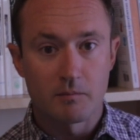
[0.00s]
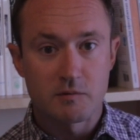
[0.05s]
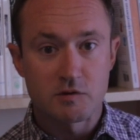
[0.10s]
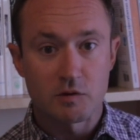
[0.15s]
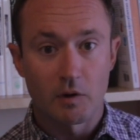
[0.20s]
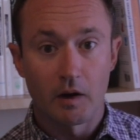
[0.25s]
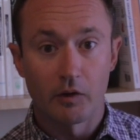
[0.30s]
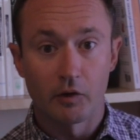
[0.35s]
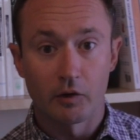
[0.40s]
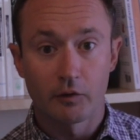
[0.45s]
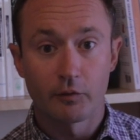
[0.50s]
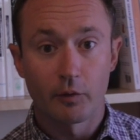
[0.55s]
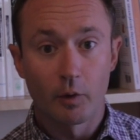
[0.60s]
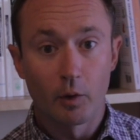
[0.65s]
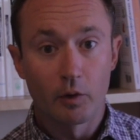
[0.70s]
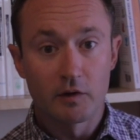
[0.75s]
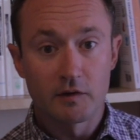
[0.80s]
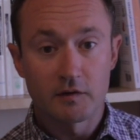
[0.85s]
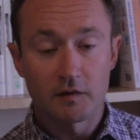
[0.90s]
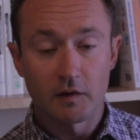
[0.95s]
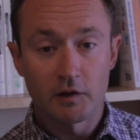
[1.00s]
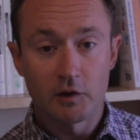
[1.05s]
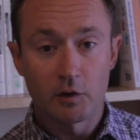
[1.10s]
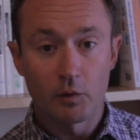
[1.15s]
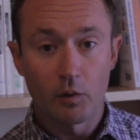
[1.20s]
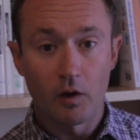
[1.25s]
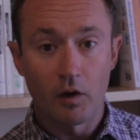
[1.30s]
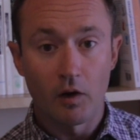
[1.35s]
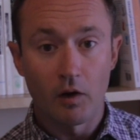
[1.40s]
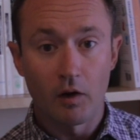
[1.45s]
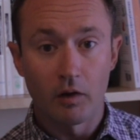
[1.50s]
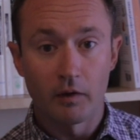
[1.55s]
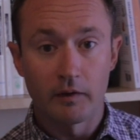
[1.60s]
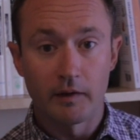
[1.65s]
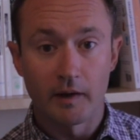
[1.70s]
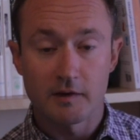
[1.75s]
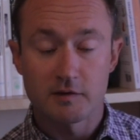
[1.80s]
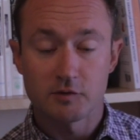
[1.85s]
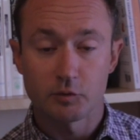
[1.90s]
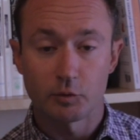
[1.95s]
So I look forward to seeing you all
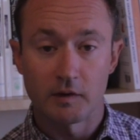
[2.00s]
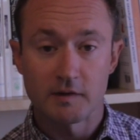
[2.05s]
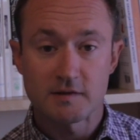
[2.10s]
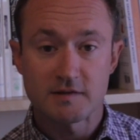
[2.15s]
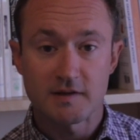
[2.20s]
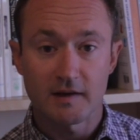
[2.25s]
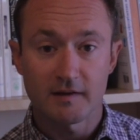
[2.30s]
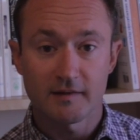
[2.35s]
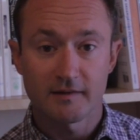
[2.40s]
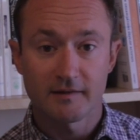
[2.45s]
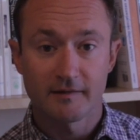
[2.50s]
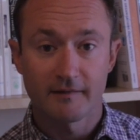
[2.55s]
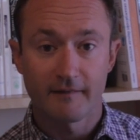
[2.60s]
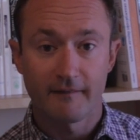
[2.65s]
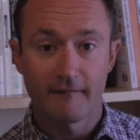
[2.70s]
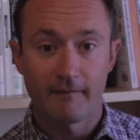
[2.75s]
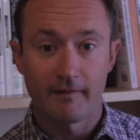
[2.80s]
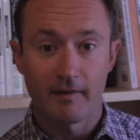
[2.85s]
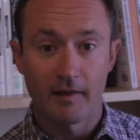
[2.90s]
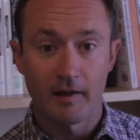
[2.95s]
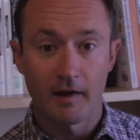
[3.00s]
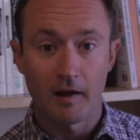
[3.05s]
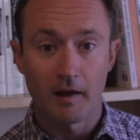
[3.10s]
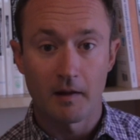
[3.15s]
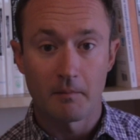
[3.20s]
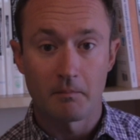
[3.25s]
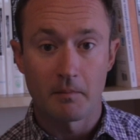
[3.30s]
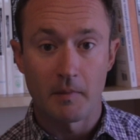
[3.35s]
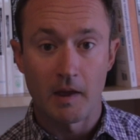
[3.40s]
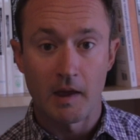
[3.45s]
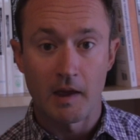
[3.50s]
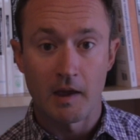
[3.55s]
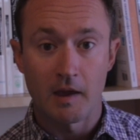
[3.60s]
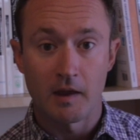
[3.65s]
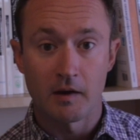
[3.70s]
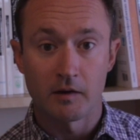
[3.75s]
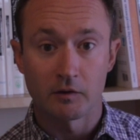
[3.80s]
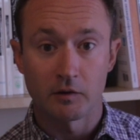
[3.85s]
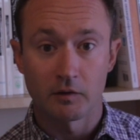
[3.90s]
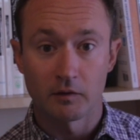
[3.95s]
next Wednesday,
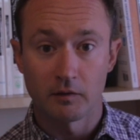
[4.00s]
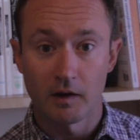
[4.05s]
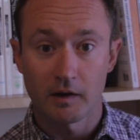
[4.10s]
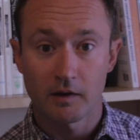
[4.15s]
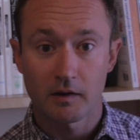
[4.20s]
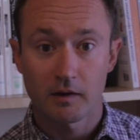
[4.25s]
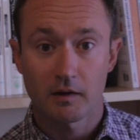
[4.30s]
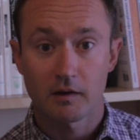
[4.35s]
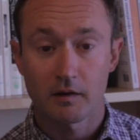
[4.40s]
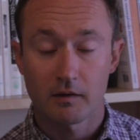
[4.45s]
and good luck.